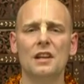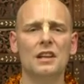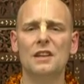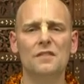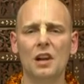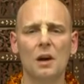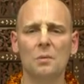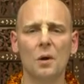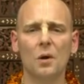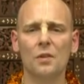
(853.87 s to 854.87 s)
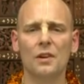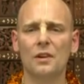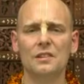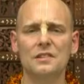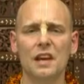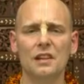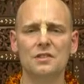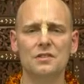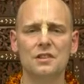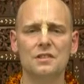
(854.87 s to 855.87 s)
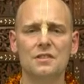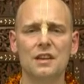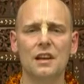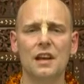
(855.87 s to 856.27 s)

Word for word: given up all their intelligence